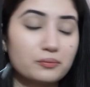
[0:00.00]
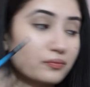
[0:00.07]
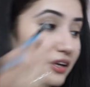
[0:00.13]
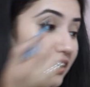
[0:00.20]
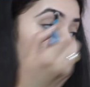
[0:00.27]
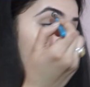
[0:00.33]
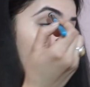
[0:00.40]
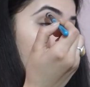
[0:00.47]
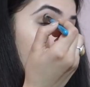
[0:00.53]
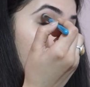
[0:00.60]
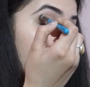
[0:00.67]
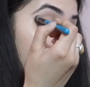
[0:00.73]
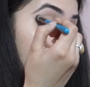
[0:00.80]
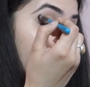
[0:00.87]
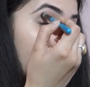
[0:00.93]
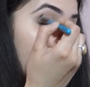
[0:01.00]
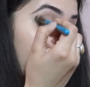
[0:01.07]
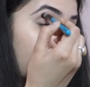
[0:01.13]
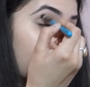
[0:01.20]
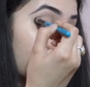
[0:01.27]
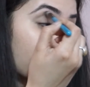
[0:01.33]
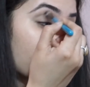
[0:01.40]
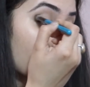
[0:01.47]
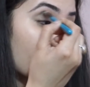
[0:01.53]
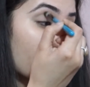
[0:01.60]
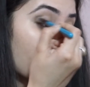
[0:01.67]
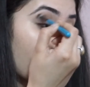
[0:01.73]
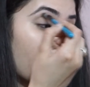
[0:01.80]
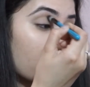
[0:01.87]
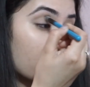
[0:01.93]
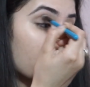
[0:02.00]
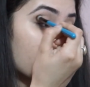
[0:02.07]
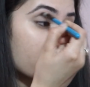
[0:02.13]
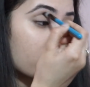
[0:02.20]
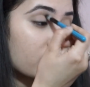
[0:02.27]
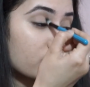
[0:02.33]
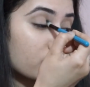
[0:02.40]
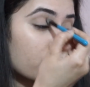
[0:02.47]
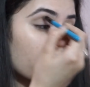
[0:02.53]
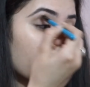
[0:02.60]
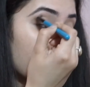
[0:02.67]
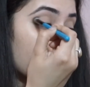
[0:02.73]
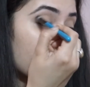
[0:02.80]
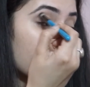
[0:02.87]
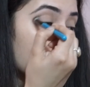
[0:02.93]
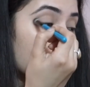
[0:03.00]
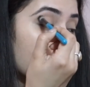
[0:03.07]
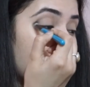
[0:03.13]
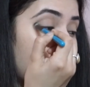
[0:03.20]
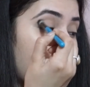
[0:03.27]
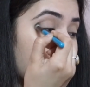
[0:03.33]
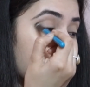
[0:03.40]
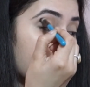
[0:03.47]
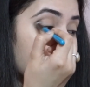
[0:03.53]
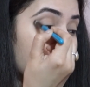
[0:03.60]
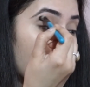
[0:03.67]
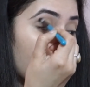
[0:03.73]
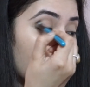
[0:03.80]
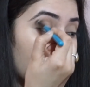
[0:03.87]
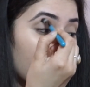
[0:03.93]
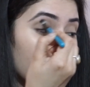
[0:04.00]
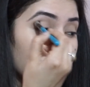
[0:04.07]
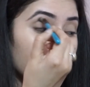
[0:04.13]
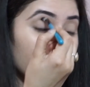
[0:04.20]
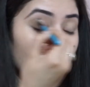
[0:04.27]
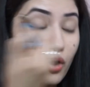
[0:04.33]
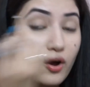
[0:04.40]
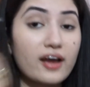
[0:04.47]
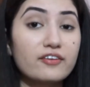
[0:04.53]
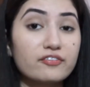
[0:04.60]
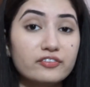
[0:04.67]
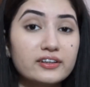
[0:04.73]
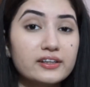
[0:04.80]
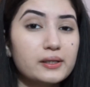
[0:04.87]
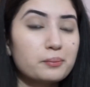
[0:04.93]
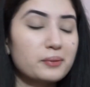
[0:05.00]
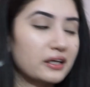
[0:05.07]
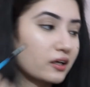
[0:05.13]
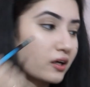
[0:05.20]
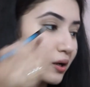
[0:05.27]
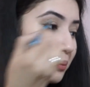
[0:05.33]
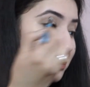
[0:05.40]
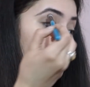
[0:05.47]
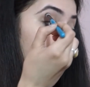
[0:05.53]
everyday colors which you can use as in your everyday makeup.